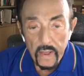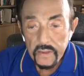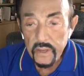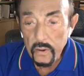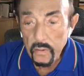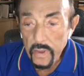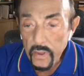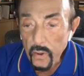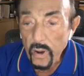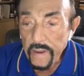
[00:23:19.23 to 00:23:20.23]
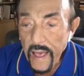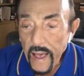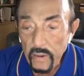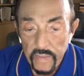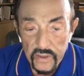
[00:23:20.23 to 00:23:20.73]
So you are
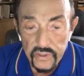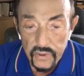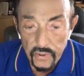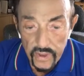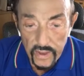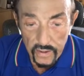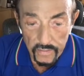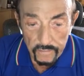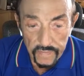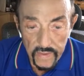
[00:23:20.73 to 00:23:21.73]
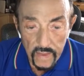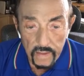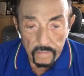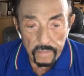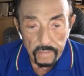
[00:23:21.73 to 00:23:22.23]
now in this new year.
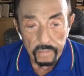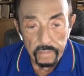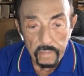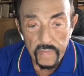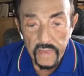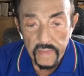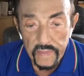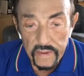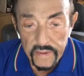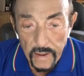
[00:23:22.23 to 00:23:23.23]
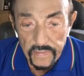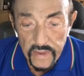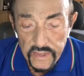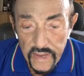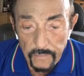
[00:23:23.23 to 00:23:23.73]

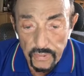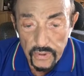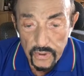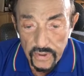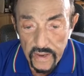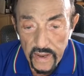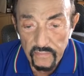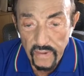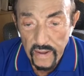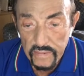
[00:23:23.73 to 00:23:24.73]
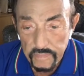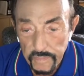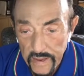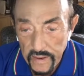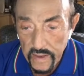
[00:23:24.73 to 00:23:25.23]
This temporal unit involves
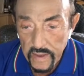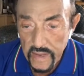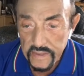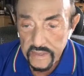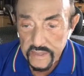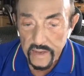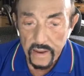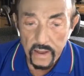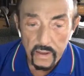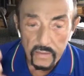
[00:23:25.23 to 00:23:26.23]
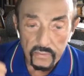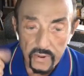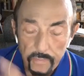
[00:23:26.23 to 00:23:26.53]
blending, as I said, 3